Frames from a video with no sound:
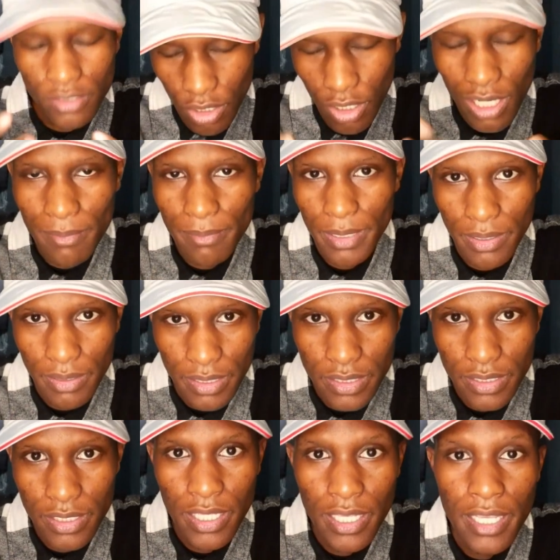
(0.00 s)
talk about
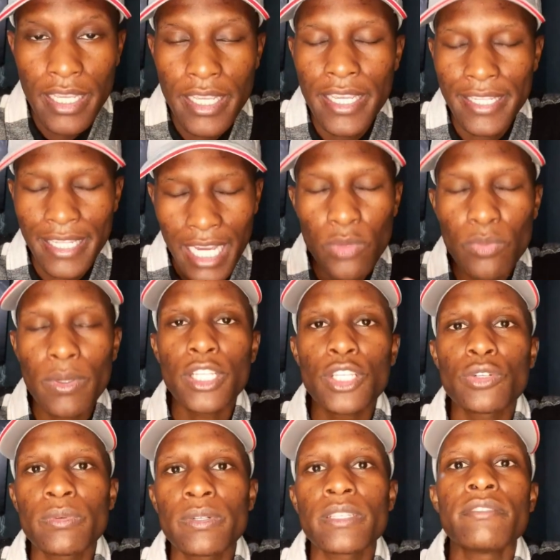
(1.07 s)
it. In that way, you
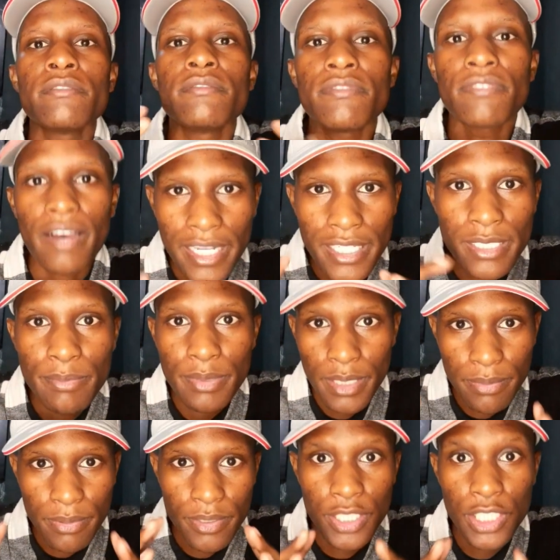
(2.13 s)
will invite
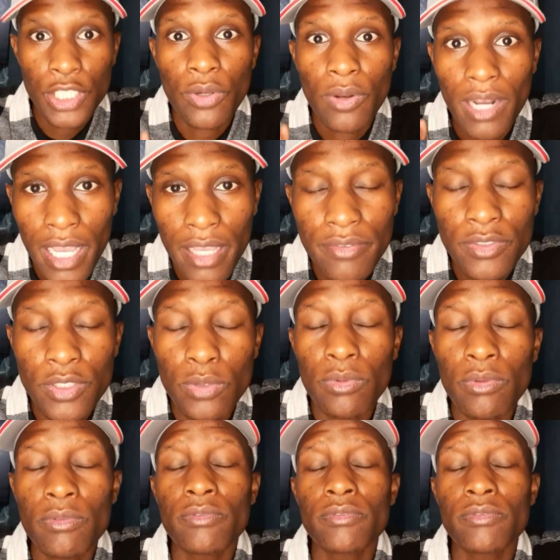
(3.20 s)
people in your life. You will